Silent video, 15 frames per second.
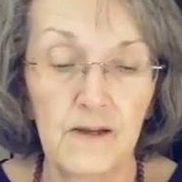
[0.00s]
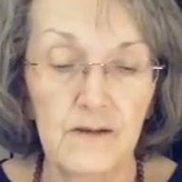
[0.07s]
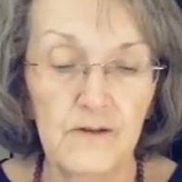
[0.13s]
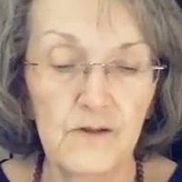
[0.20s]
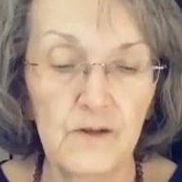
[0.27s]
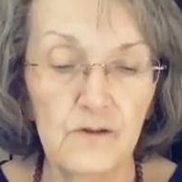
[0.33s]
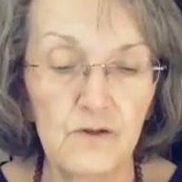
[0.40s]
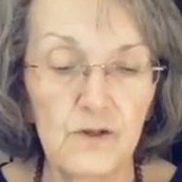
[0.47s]

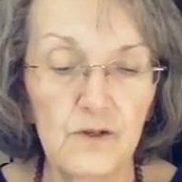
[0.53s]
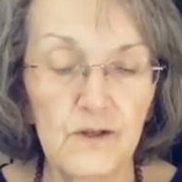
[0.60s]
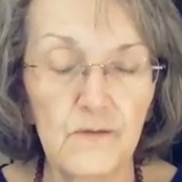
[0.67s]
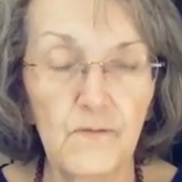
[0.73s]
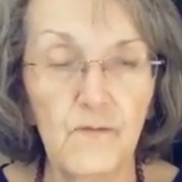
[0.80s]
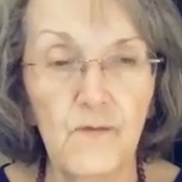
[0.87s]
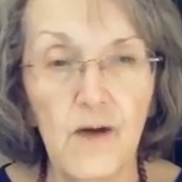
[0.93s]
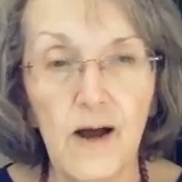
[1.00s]
So just
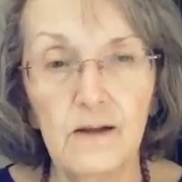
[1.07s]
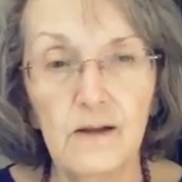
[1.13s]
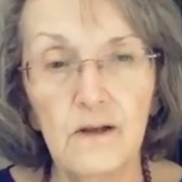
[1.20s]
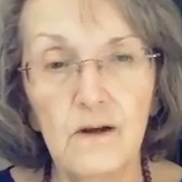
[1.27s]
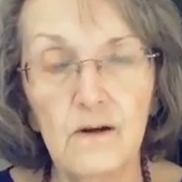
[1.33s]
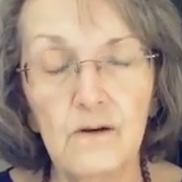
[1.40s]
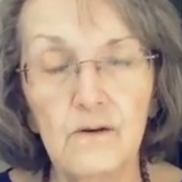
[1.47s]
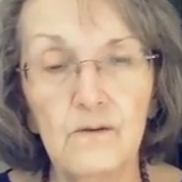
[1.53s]

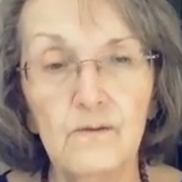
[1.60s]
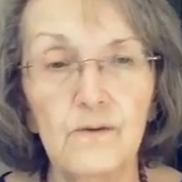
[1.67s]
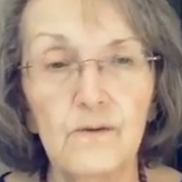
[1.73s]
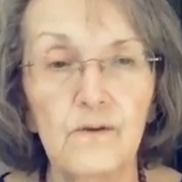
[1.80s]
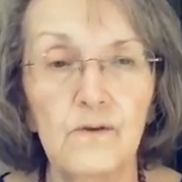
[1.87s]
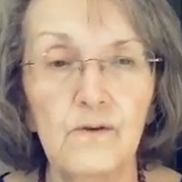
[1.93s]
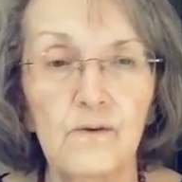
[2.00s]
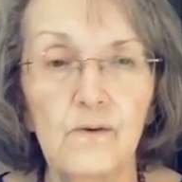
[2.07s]
follow
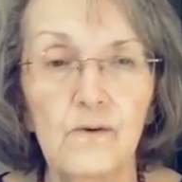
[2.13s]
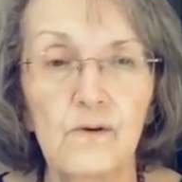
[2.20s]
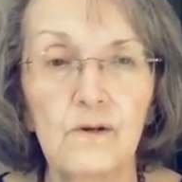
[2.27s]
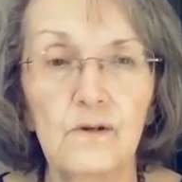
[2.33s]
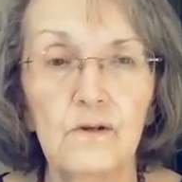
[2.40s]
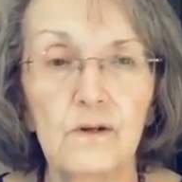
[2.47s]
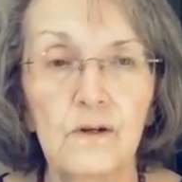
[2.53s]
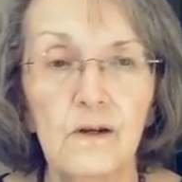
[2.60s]

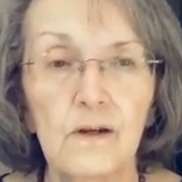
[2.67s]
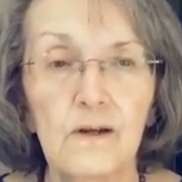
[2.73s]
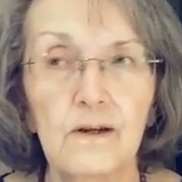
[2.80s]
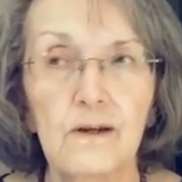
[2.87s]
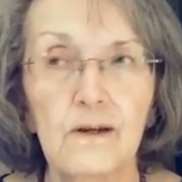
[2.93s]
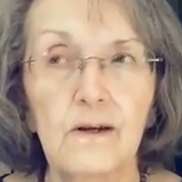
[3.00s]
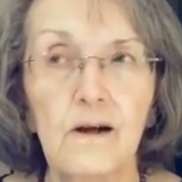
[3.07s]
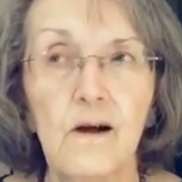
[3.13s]
your
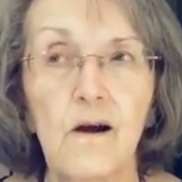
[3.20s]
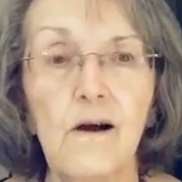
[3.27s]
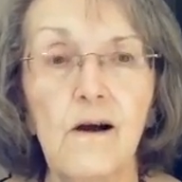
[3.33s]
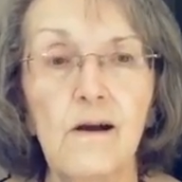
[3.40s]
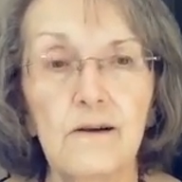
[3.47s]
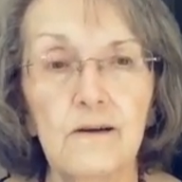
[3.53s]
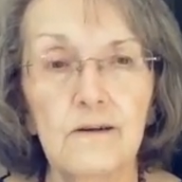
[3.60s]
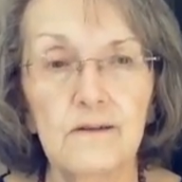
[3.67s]

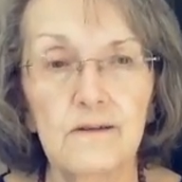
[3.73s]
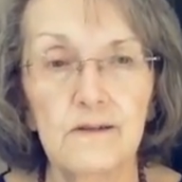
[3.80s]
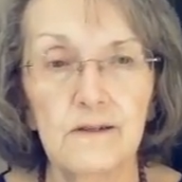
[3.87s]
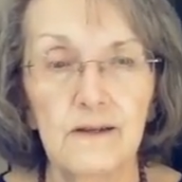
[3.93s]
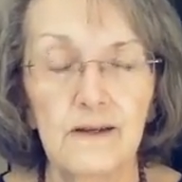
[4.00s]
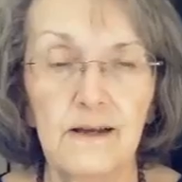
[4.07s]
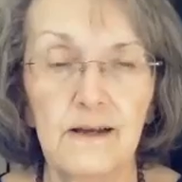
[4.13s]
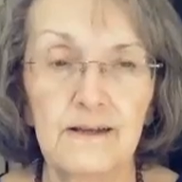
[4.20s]
heart
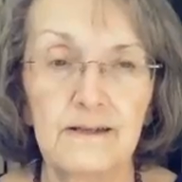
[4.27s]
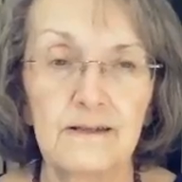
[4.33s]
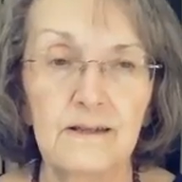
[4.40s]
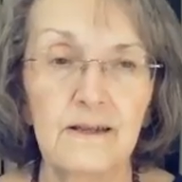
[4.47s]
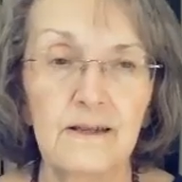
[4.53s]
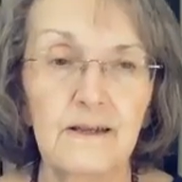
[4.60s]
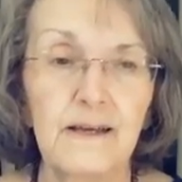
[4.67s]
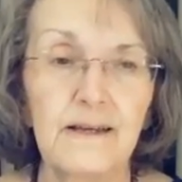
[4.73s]

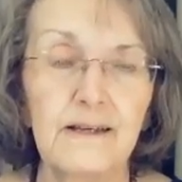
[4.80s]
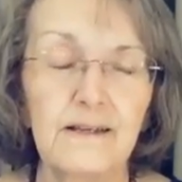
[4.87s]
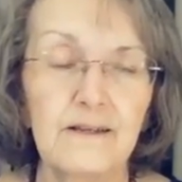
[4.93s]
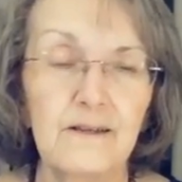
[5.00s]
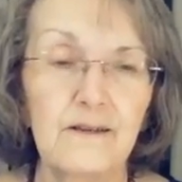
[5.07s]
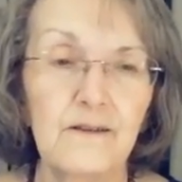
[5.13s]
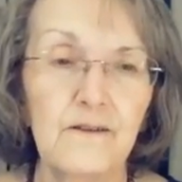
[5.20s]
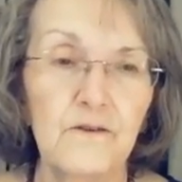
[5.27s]
and let
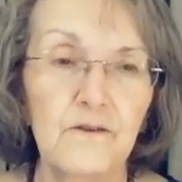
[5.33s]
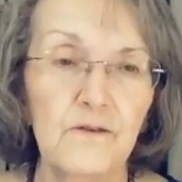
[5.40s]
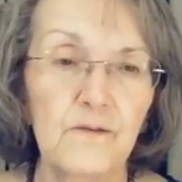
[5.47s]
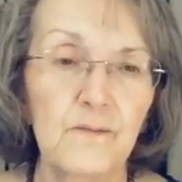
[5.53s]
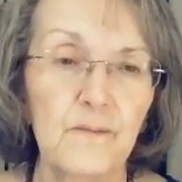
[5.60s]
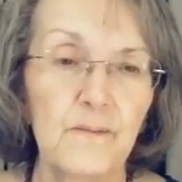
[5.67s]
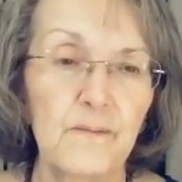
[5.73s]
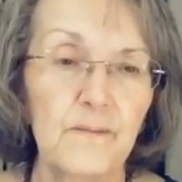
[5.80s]
your